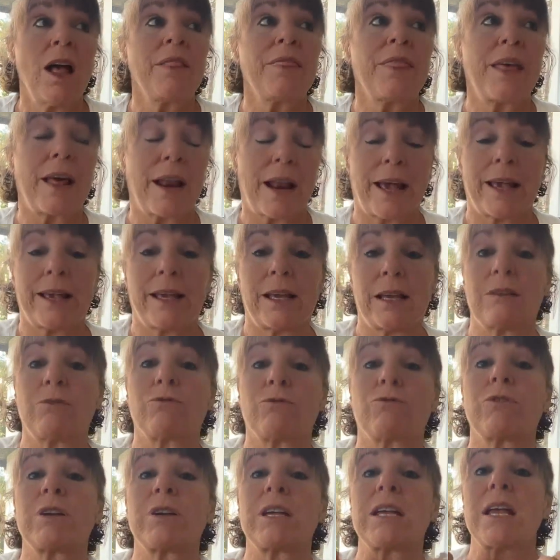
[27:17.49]
that I
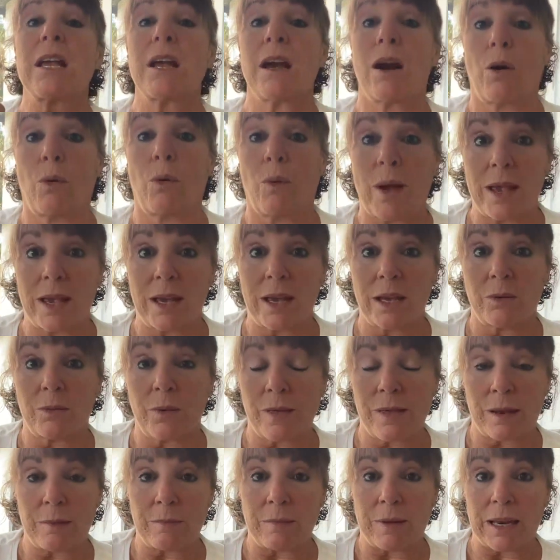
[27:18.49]
can reawaken
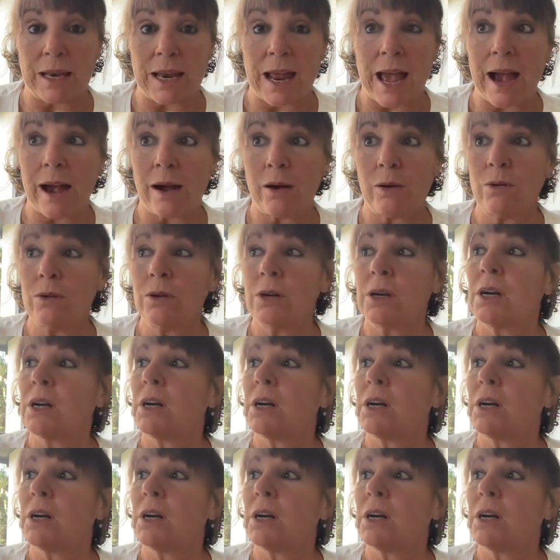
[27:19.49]
within me now.